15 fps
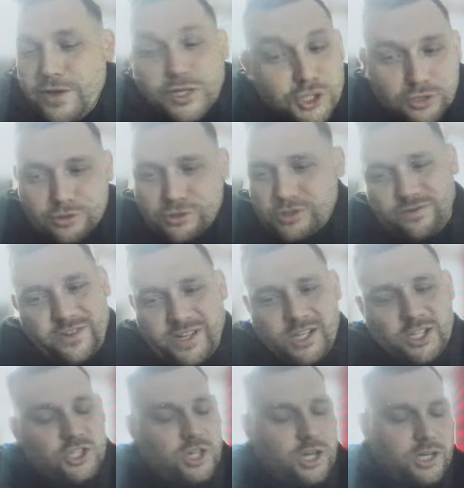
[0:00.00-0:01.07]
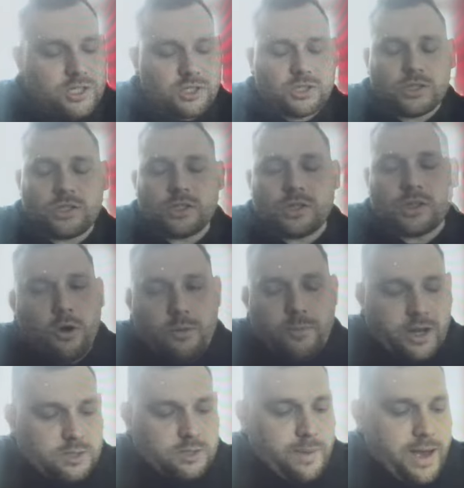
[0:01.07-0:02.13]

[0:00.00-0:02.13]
visuals of it are just so much